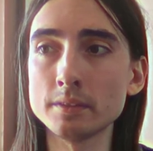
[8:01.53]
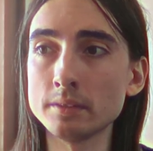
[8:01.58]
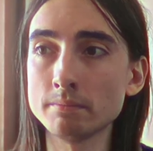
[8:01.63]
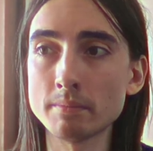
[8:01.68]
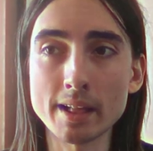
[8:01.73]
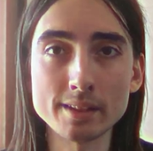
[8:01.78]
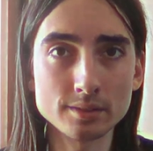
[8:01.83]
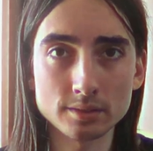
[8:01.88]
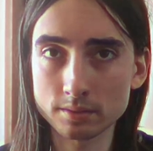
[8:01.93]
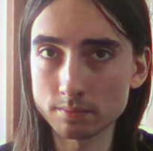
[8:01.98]
and
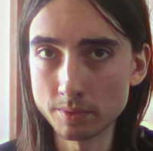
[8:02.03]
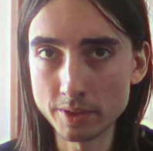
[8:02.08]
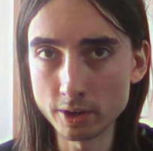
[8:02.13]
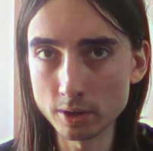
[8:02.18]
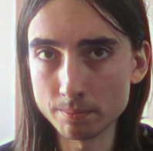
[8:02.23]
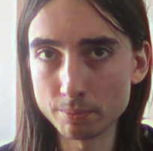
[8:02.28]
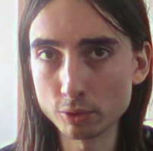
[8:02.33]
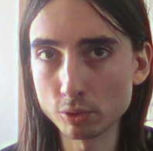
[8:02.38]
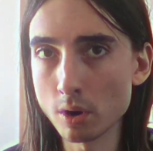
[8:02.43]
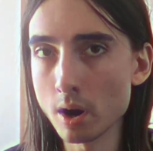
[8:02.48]
that's
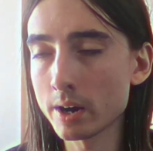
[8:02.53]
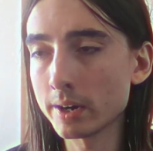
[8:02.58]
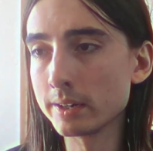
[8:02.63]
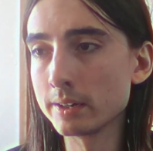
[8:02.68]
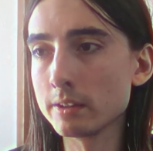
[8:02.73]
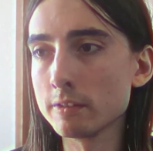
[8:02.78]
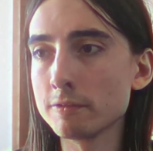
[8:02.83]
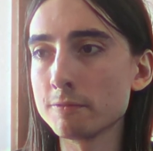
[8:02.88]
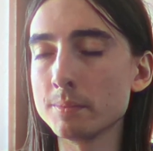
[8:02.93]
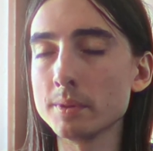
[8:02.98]
their
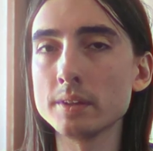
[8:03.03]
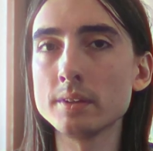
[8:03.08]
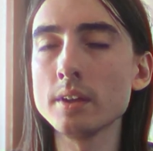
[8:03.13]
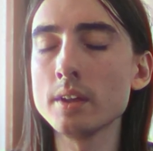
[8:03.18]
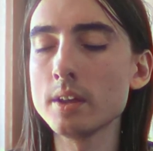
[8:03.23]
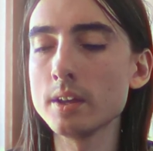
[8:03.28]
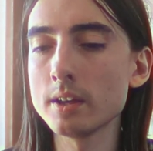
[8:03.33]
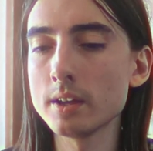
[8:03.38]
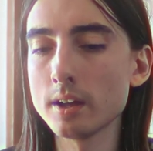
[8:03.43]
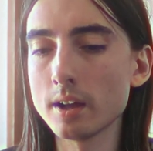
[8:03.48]
prerogative, but
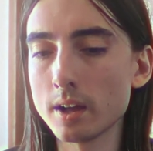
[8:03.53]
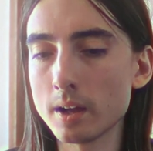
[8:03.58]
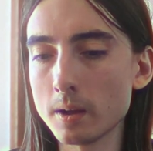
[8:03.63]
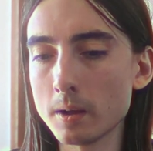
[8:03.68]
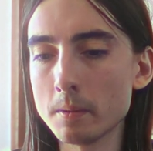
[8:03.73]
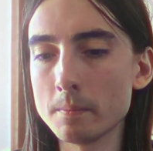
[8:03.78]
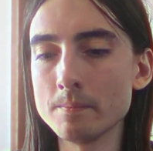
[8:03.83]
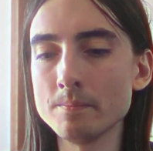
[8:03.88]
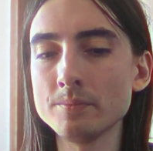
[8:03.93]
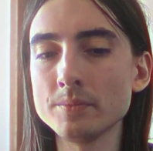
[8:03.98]

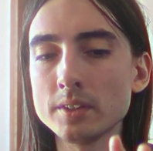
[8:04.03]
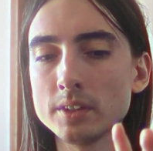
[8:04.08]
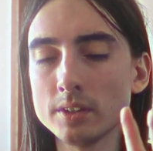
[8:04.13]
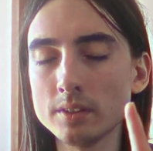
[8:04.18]
um,